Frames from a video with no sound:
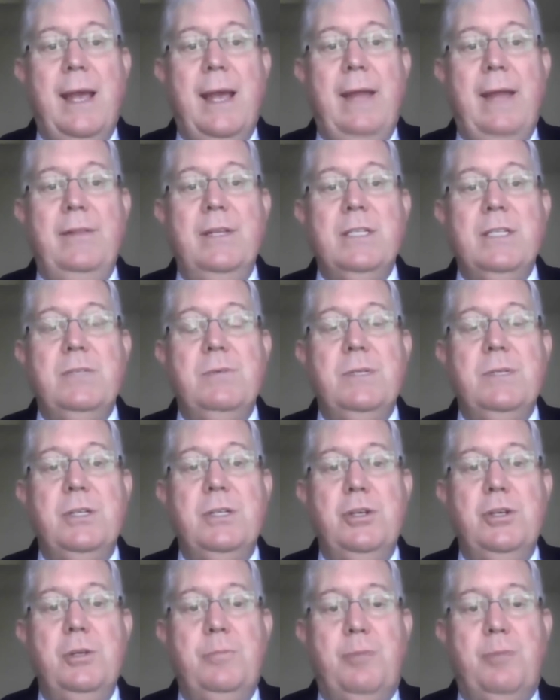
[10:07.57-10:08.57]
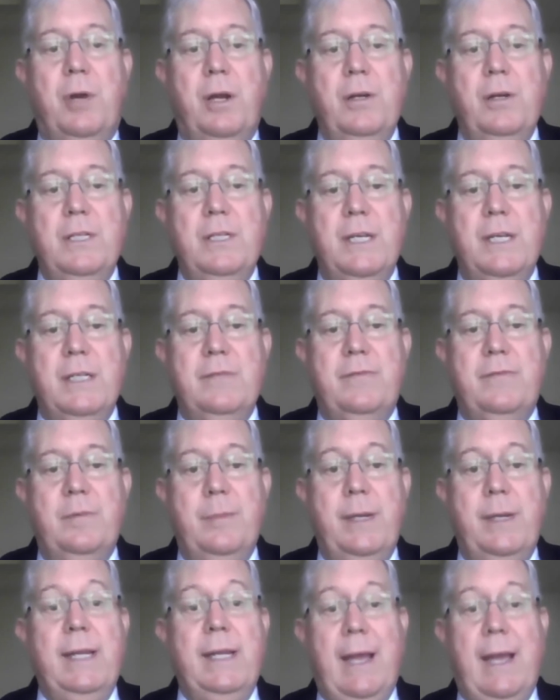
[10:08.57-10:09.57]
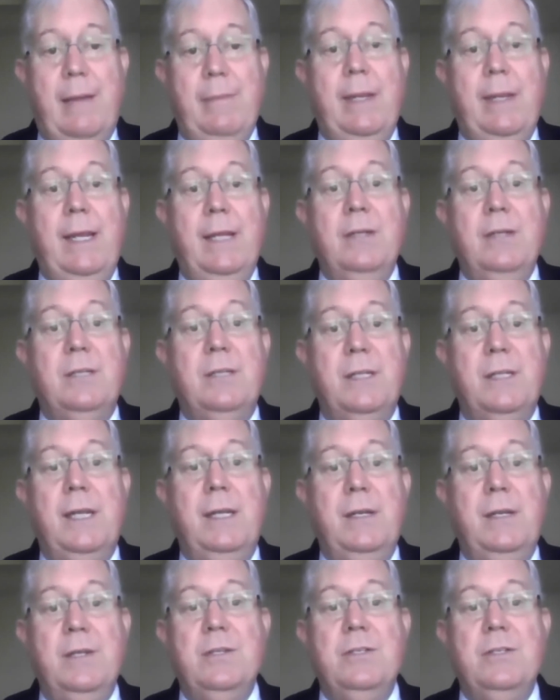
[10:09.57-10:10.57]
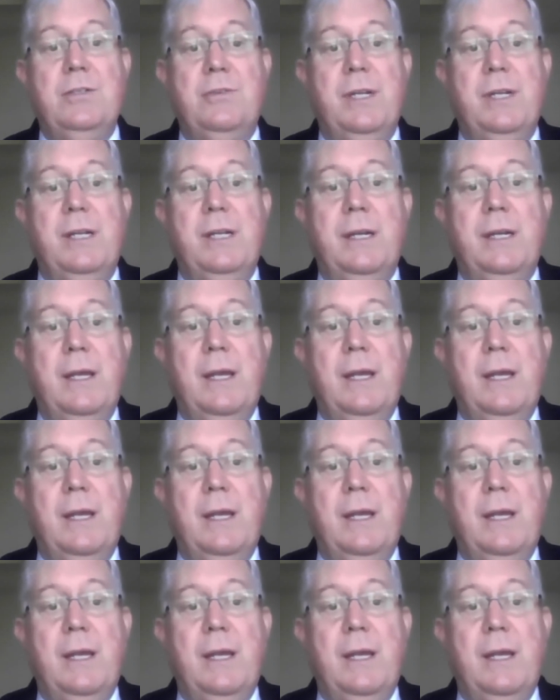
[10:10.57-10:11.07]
And this was a new process for me coming into the industry.